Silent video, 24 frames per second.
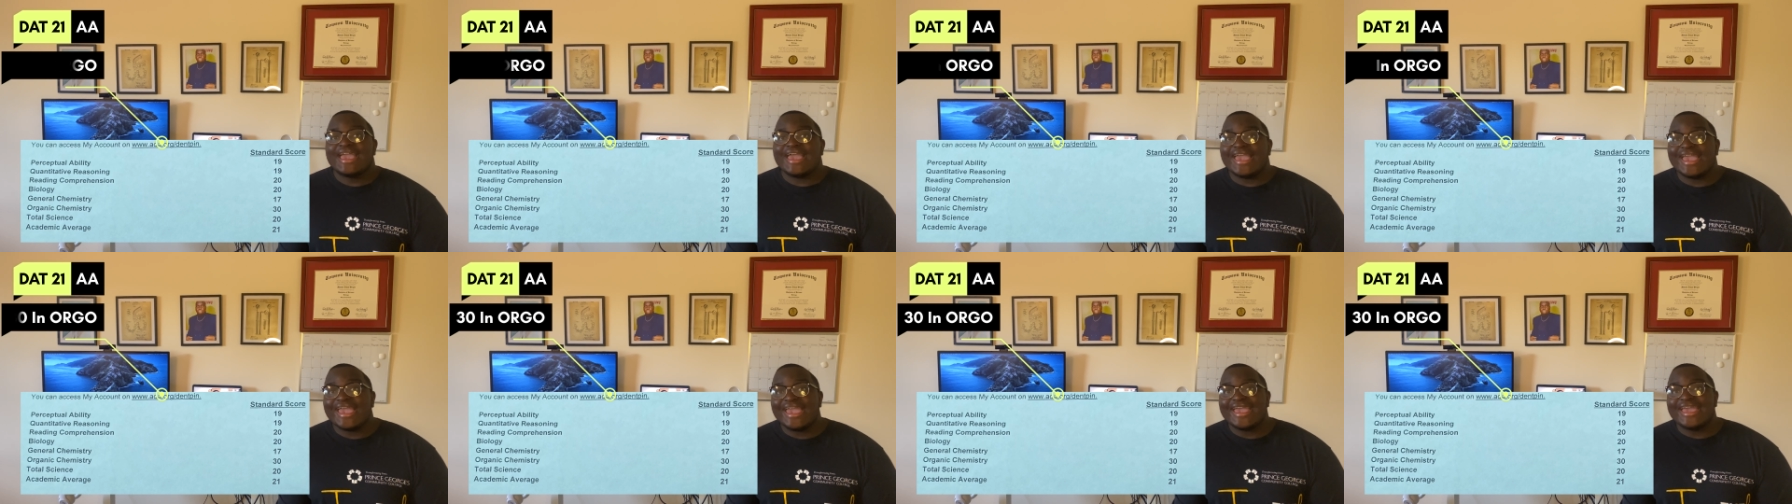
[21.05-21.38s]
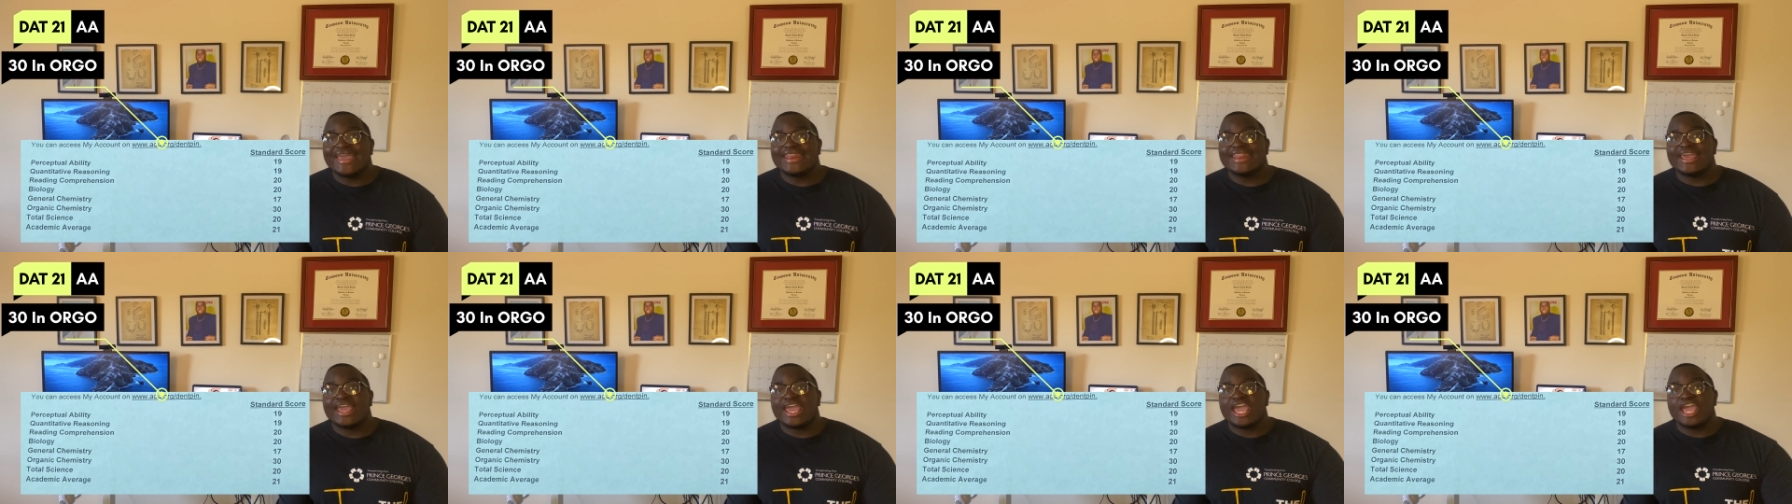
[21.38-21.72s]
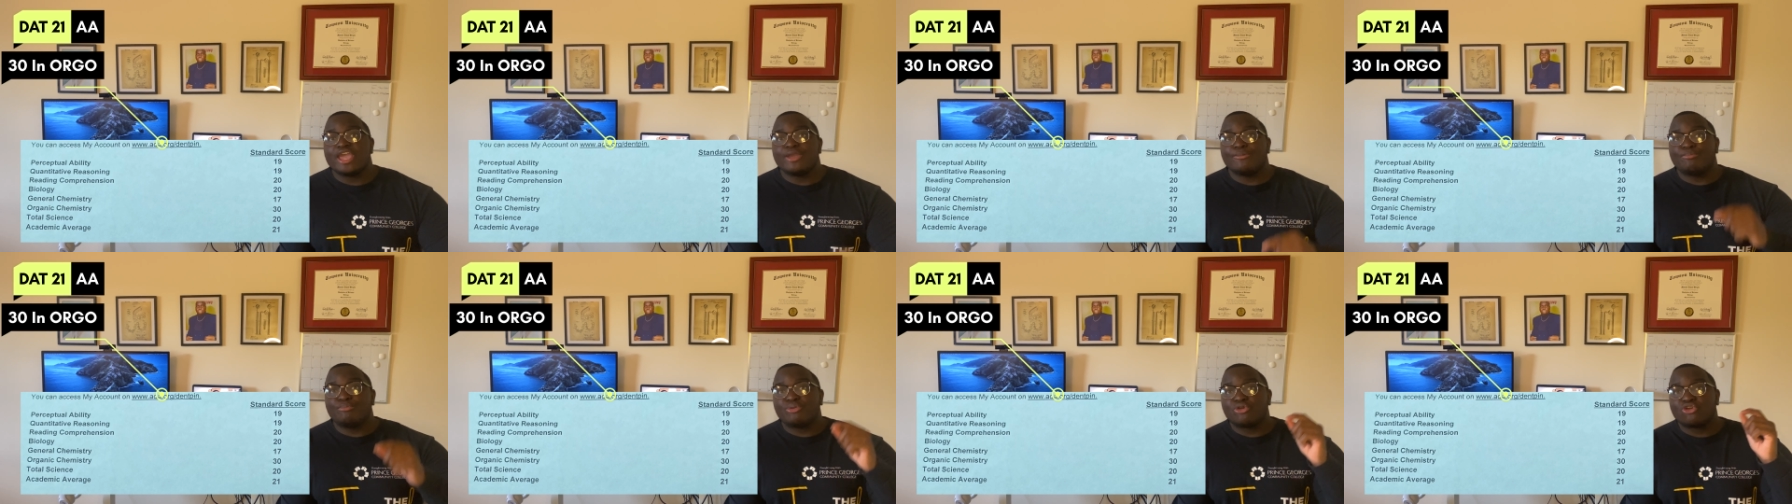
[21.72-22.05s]
and
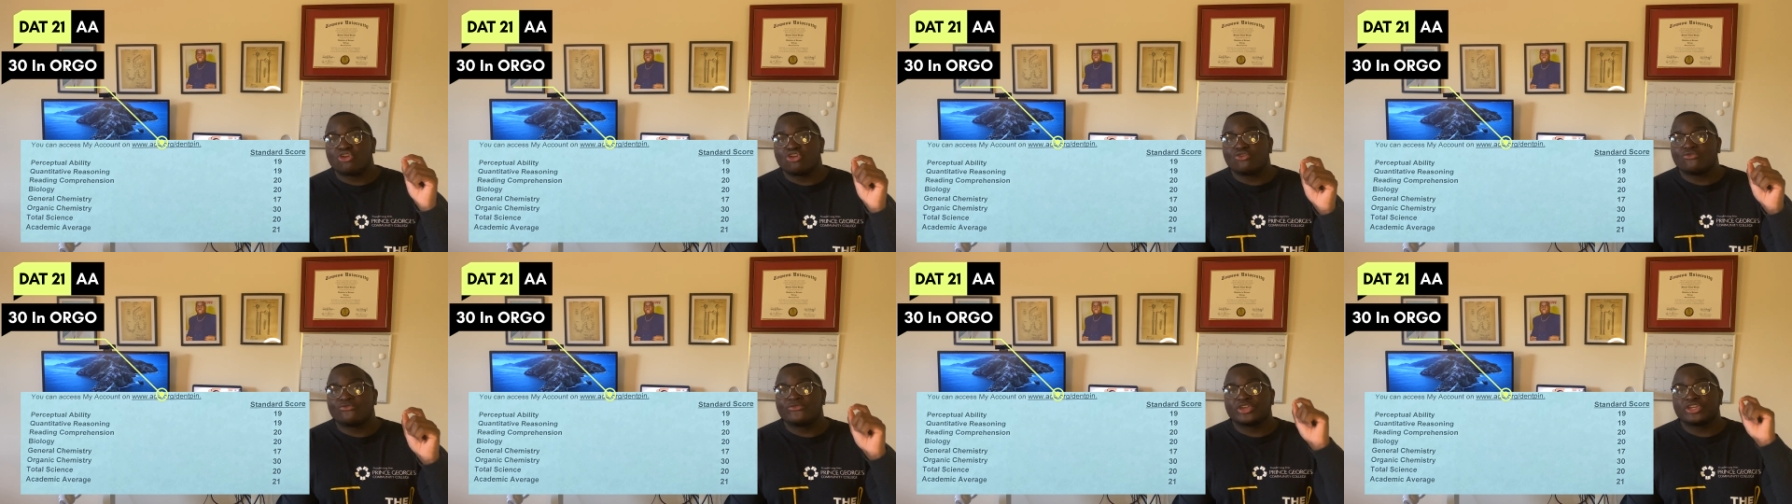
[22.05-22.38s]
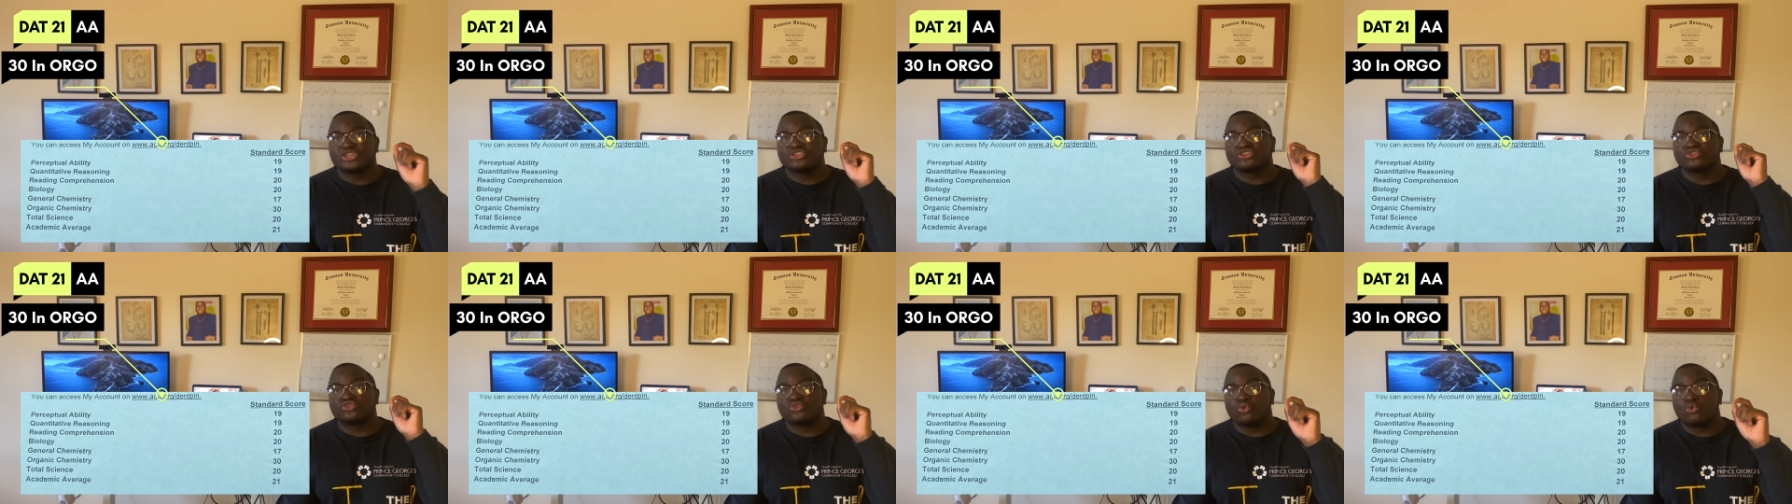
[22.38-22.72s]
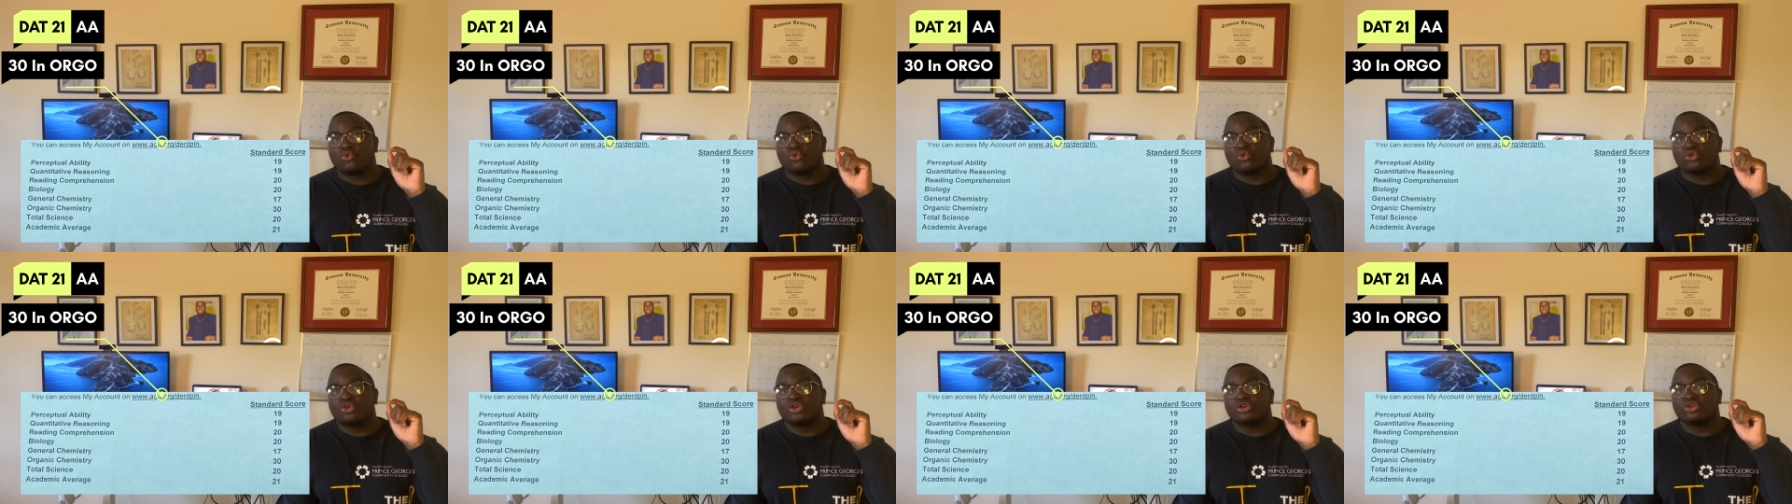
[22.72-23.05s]
a perfect score,